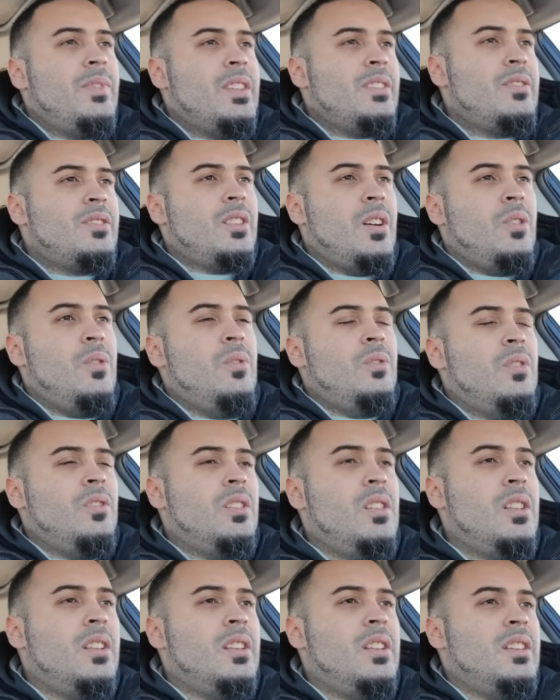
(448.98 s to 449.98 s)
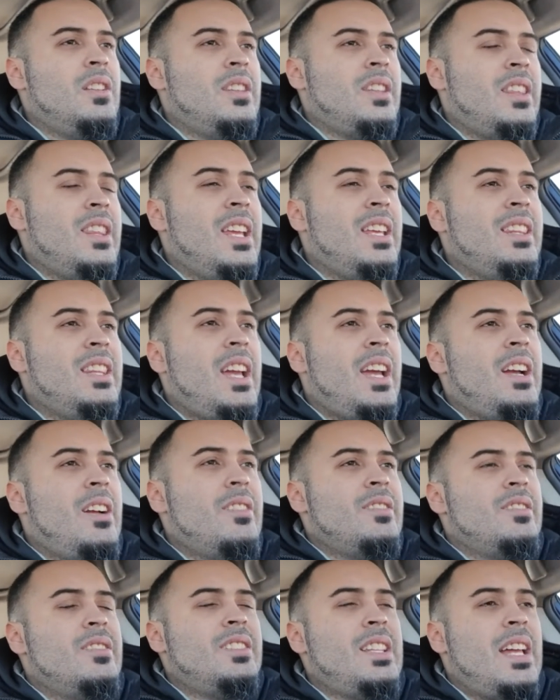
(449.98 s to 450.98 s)
So the thing
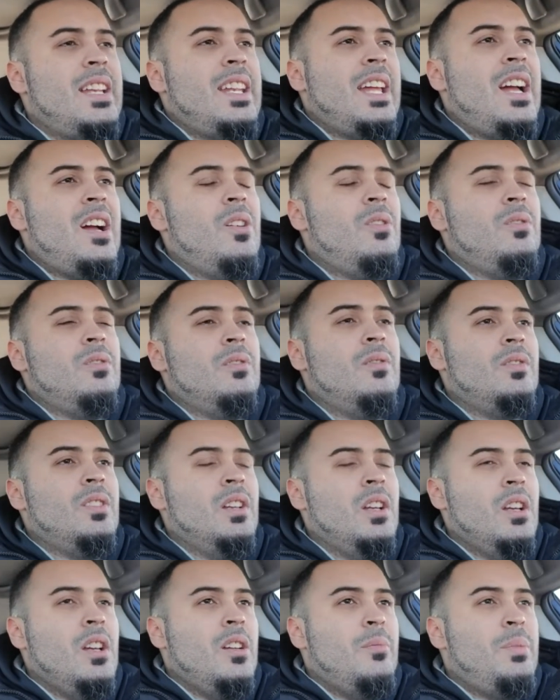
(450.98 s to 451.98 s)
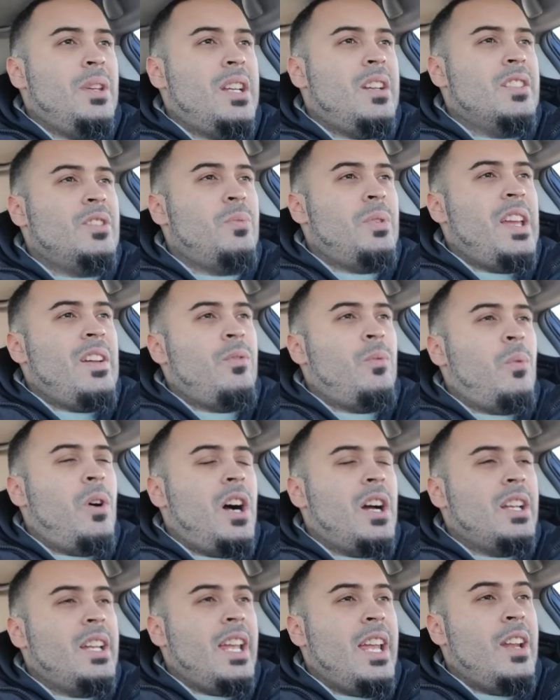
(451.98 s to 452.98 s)
there is that now, because we have
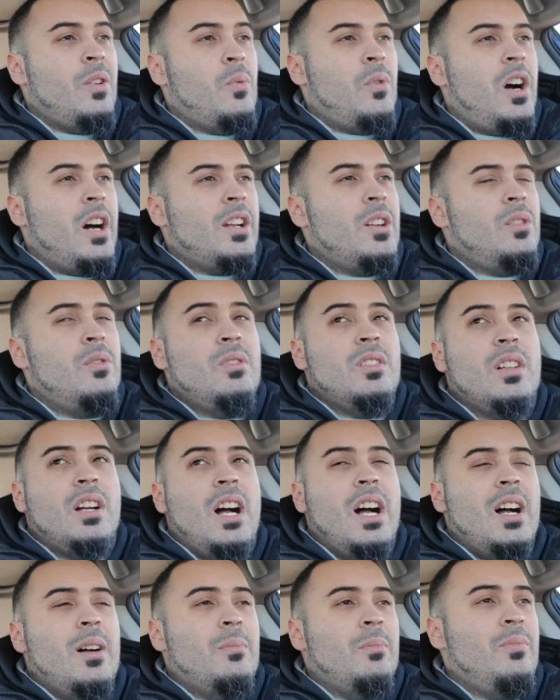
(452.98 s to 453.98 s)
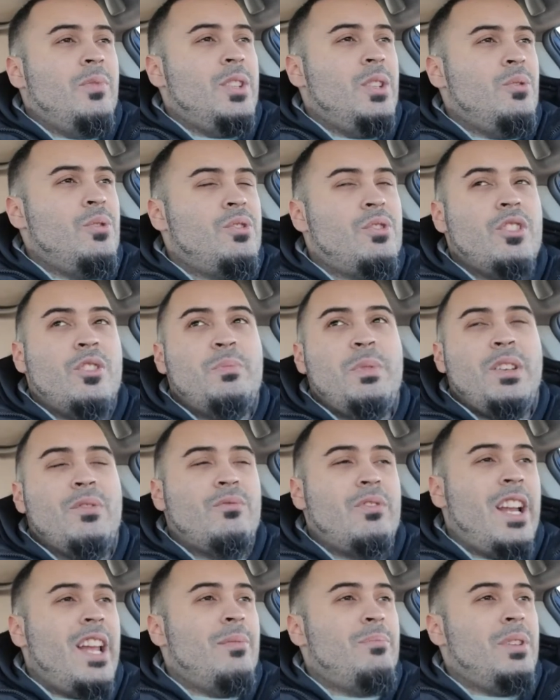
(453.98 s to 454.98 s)
Watt and Watto, you should be
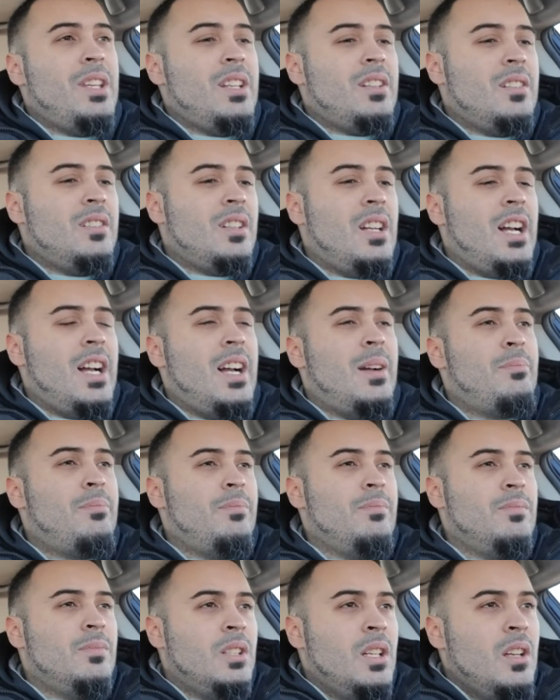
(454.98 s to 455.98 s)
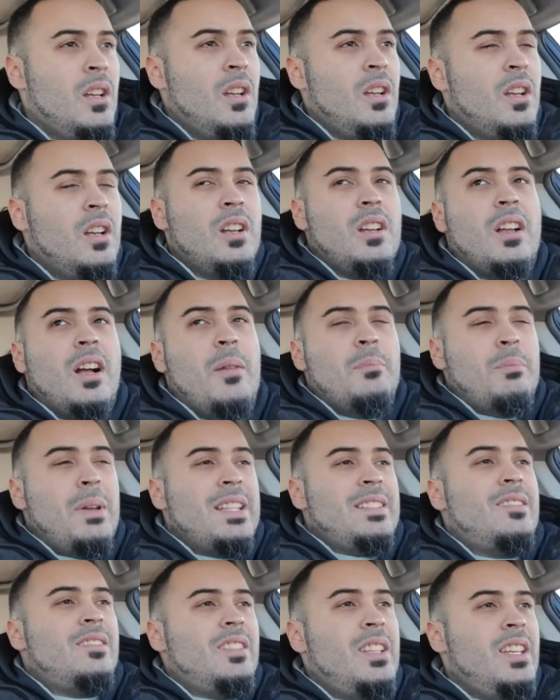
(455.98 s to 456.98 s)
ramping
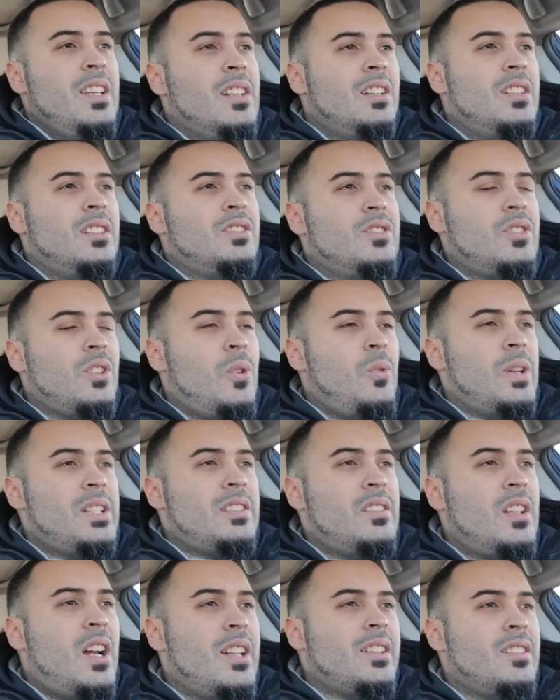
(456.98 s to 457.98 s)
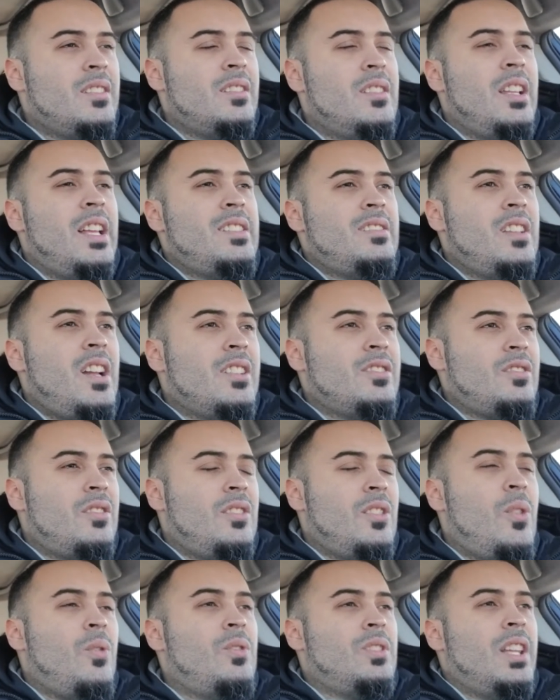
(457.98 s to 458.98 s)
immensely. So it's not
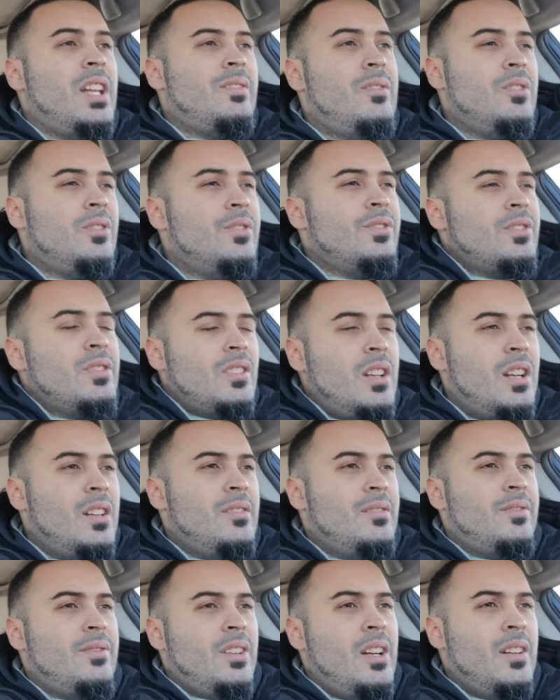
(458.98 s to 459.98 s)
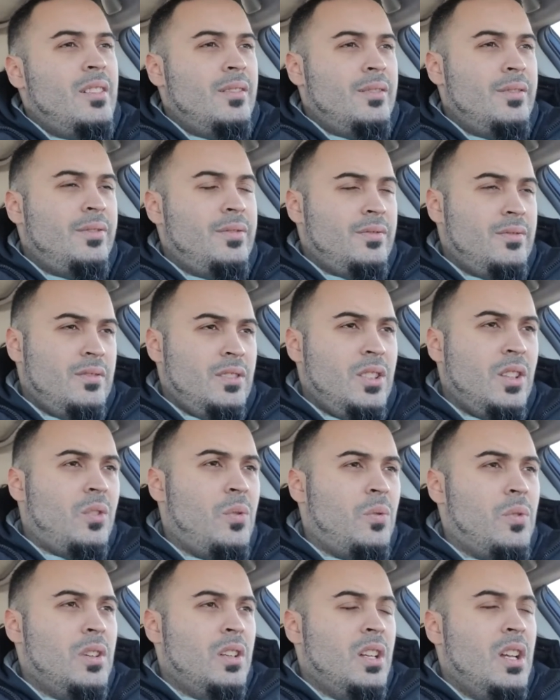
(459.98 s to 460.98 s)
Snoke levels of you
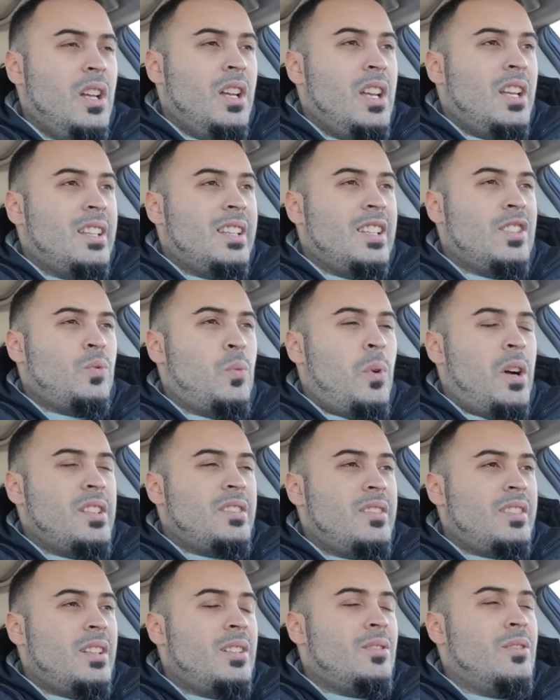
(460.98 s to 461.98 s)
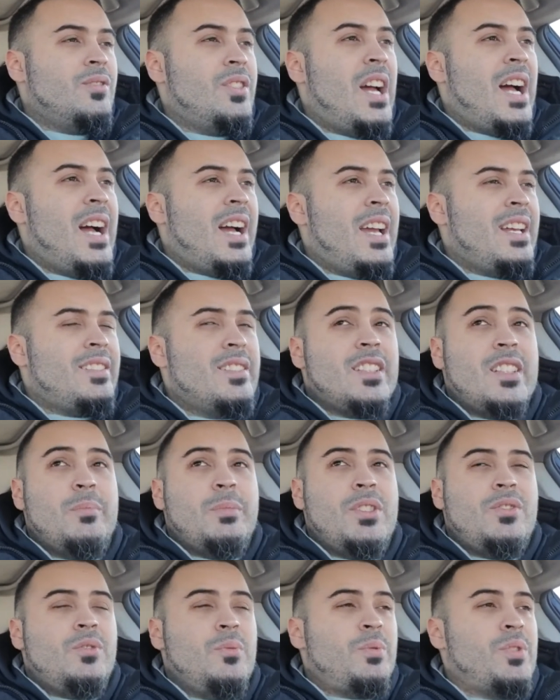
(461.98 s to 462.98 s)
know, this one single die is going to
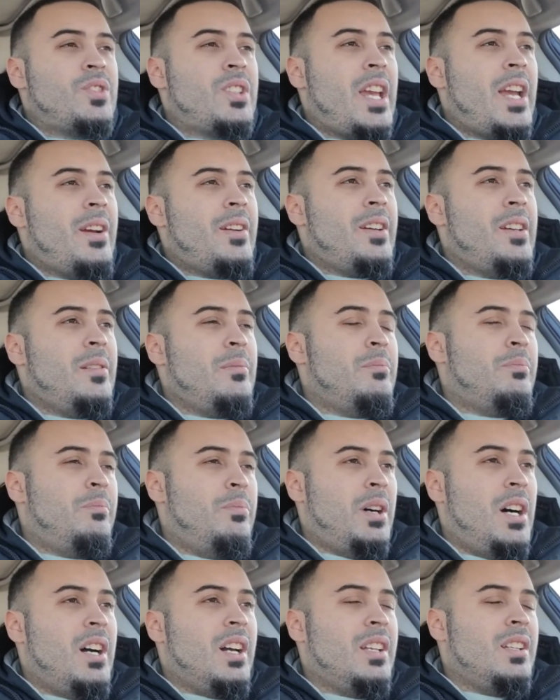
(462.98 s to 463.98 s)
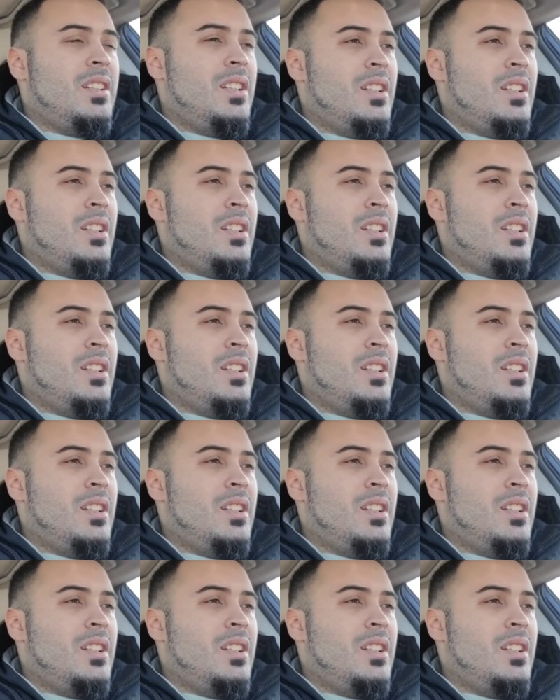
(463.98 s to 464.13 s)
be super scary, but